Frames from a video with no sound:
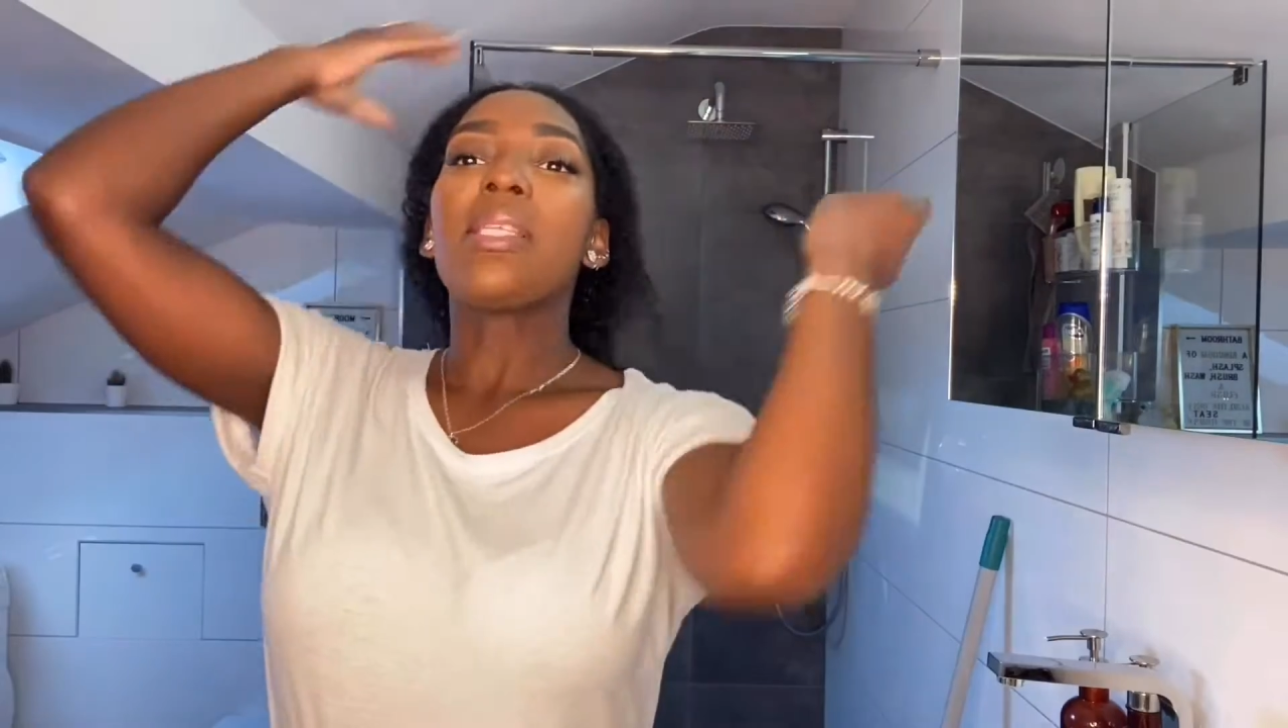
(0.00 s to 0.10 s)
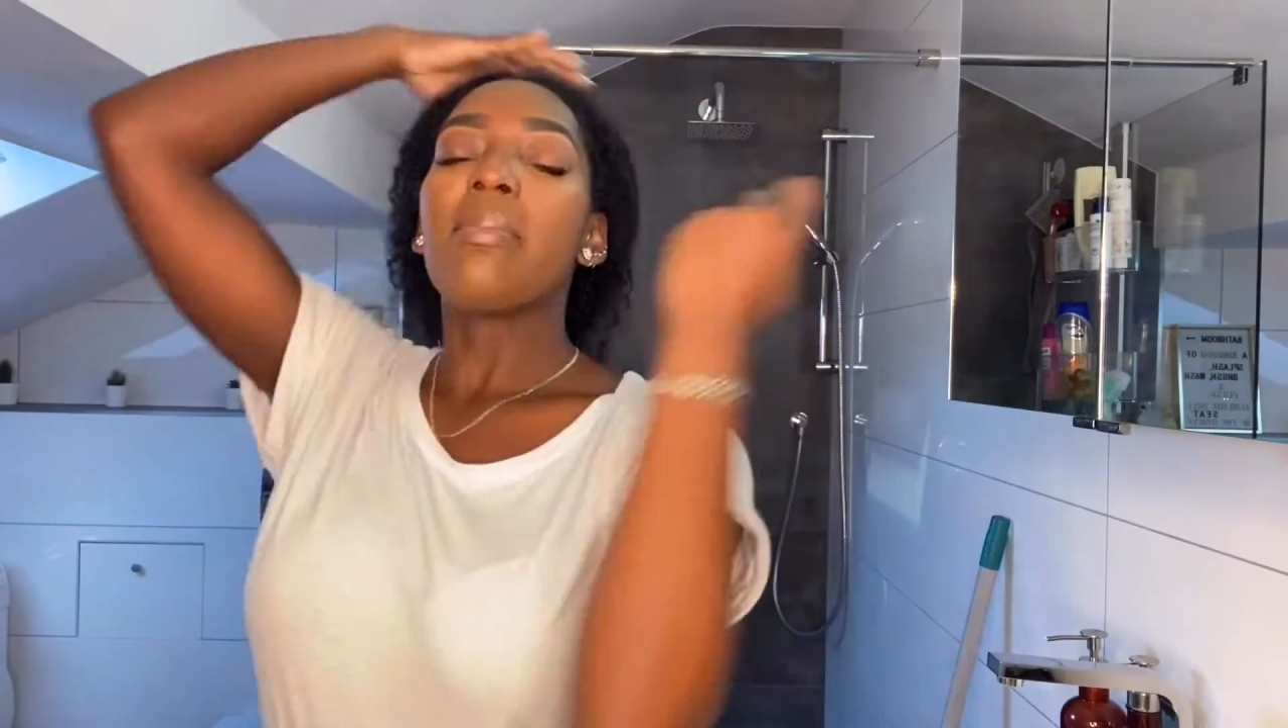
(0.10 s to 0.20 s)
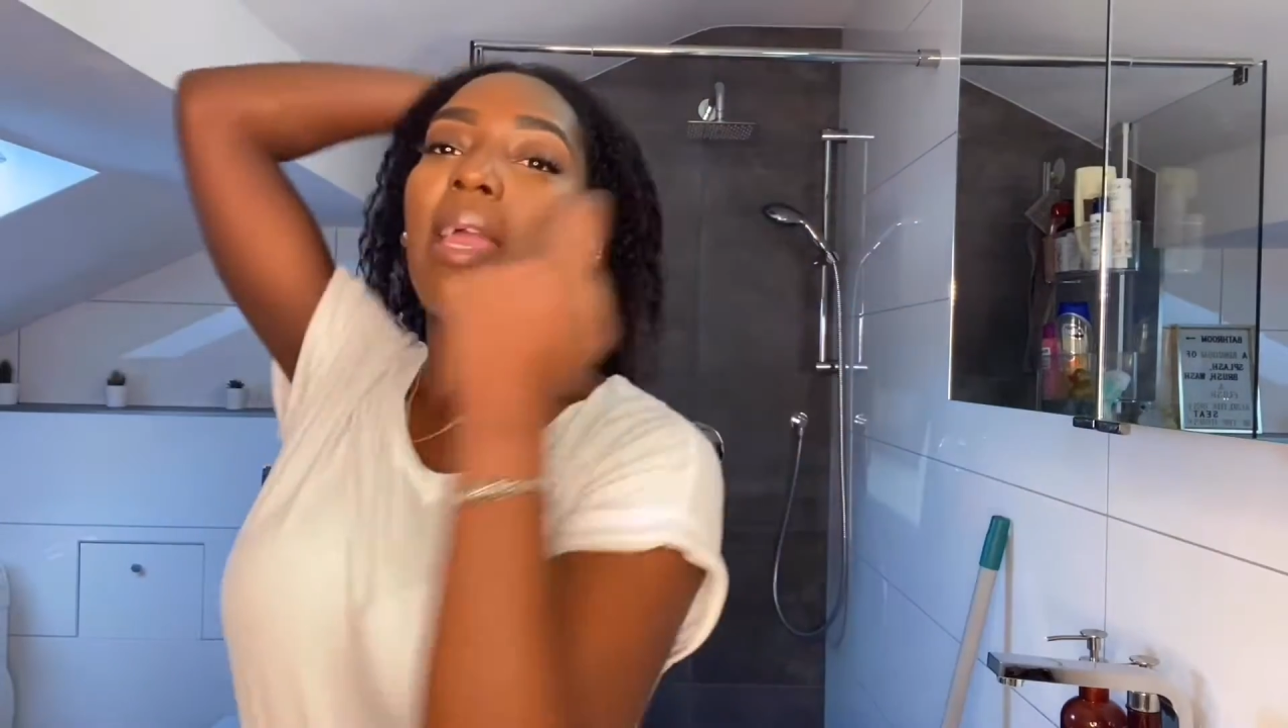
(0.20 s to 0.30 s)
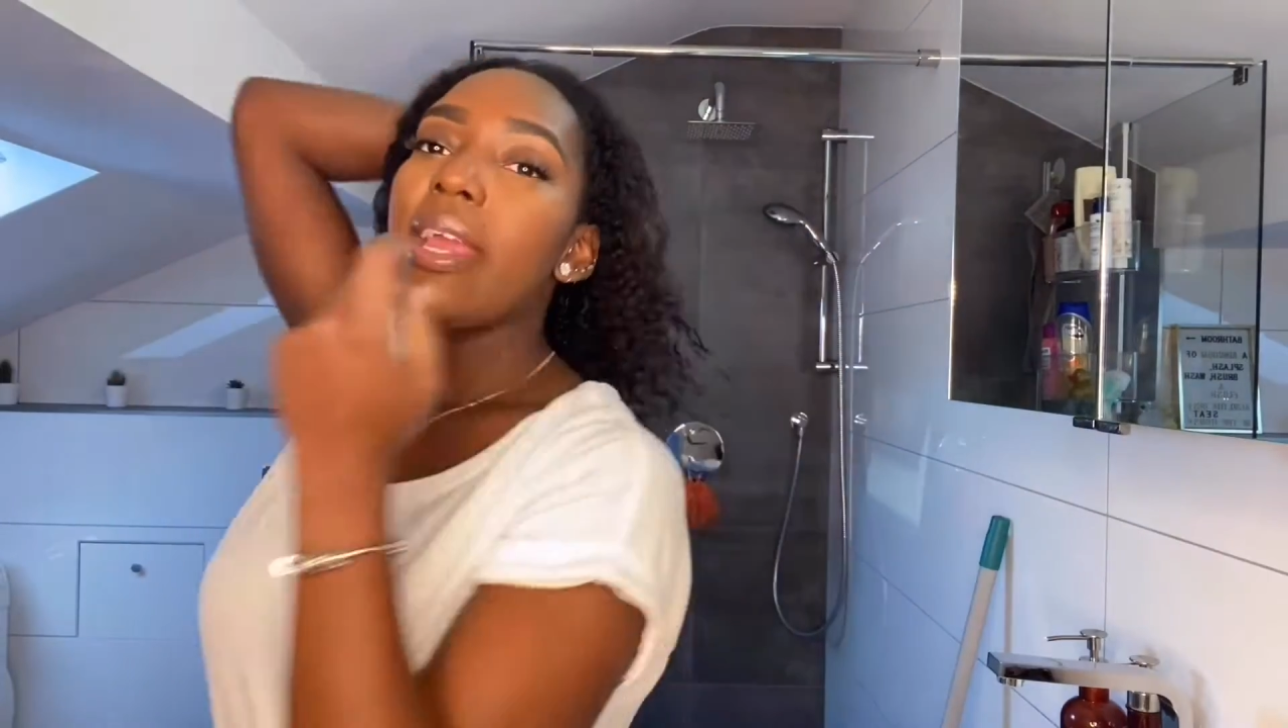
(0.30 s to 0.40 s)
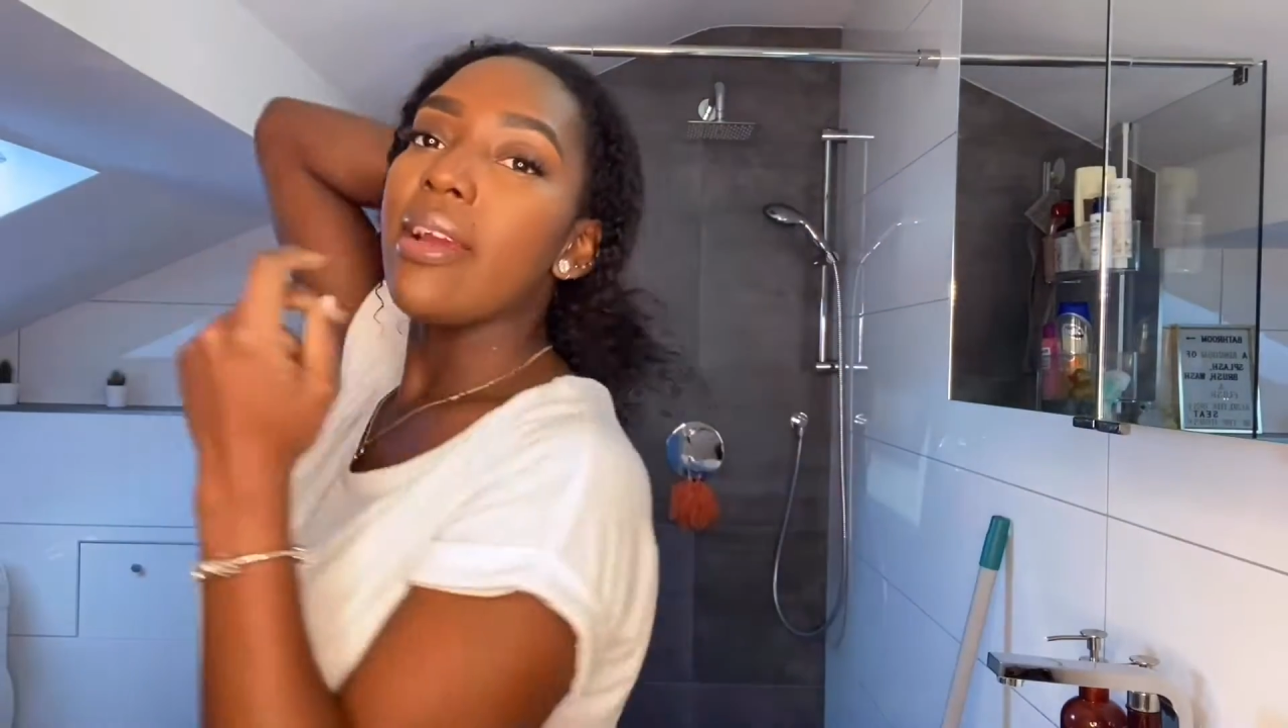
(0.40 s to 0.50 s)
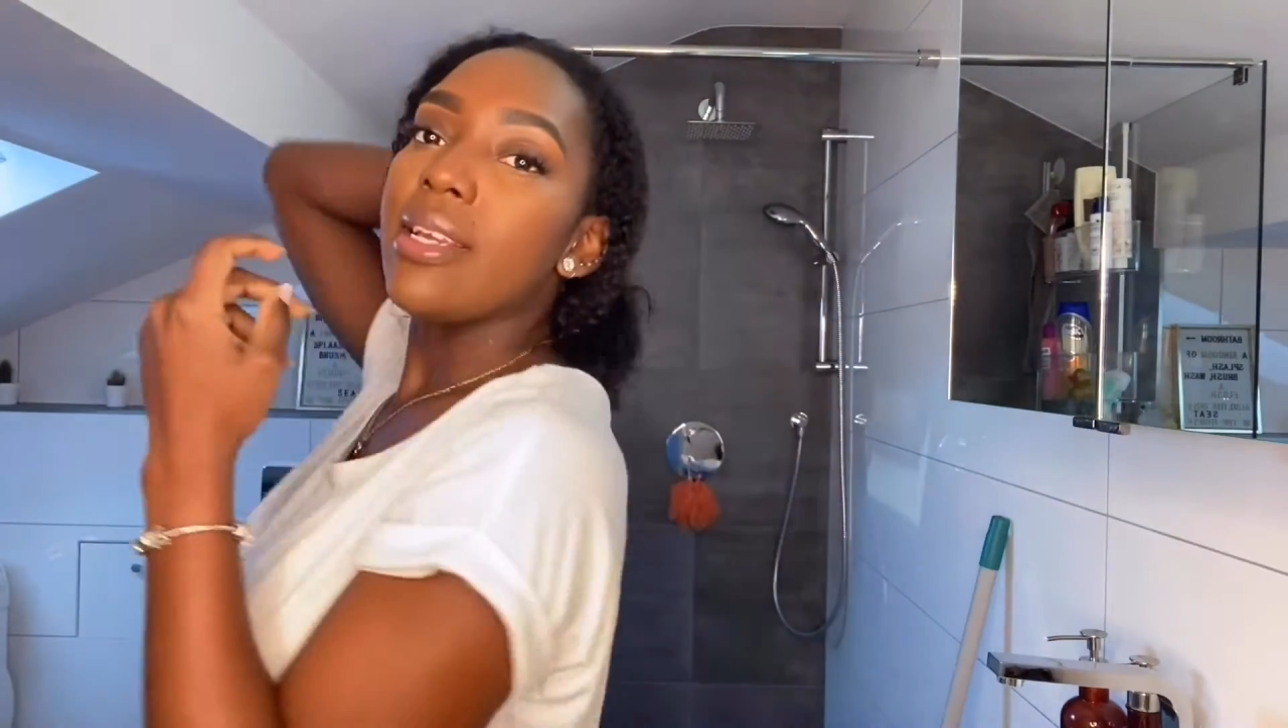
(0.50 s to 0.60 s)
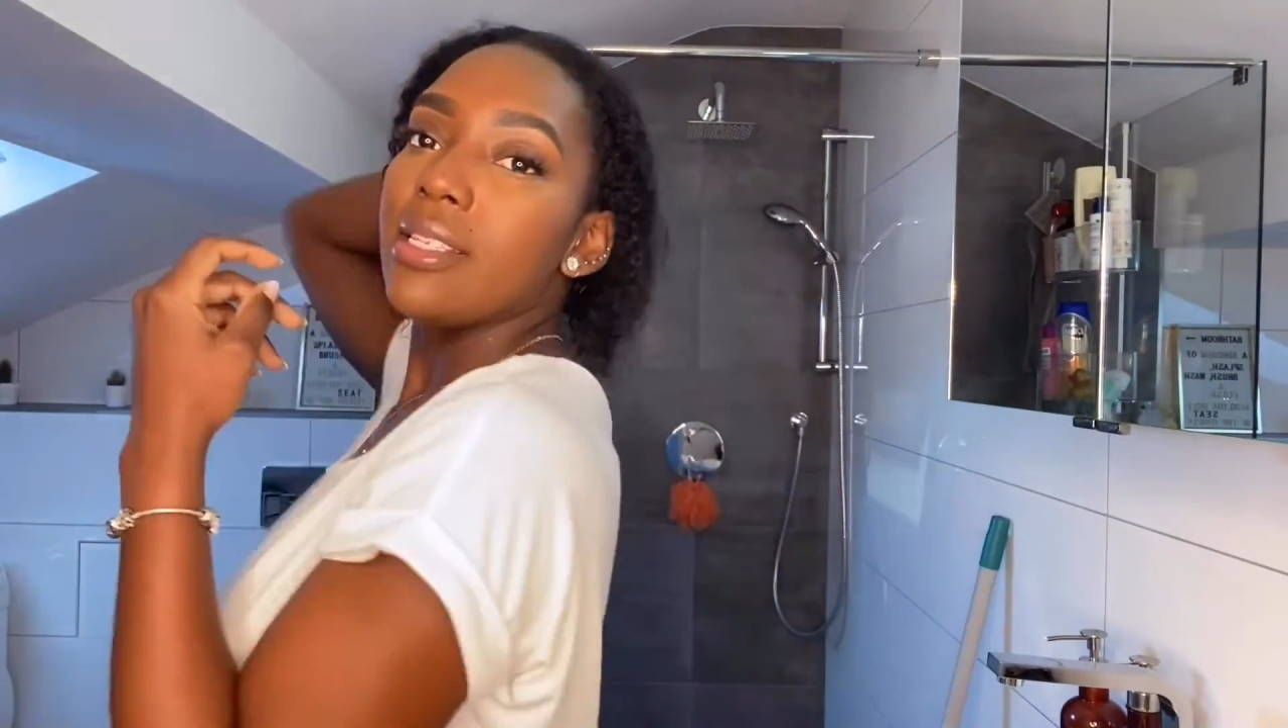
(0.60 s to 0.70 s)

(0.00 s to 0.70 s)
my hair is